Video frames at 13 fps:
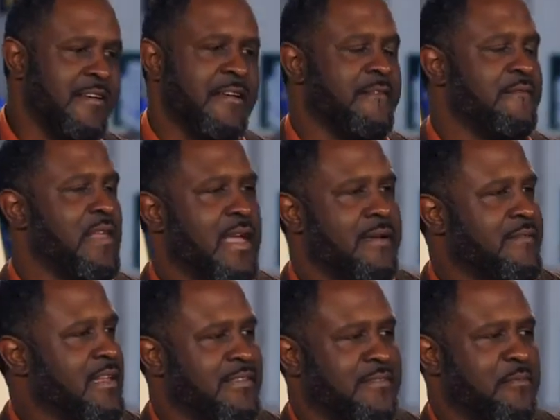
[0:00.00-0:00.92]

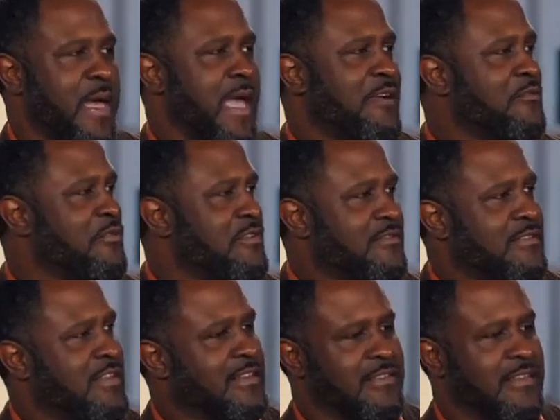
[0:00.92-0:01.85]
It's
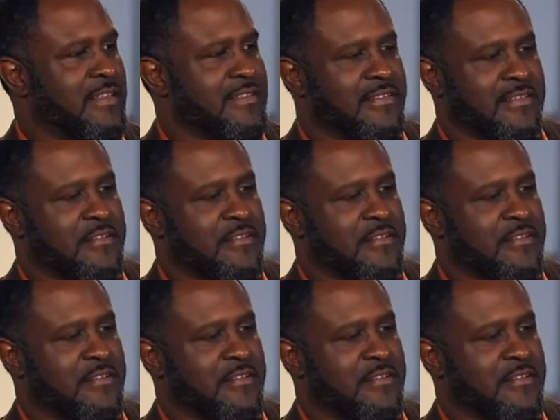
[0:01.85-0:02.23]
backwards. It's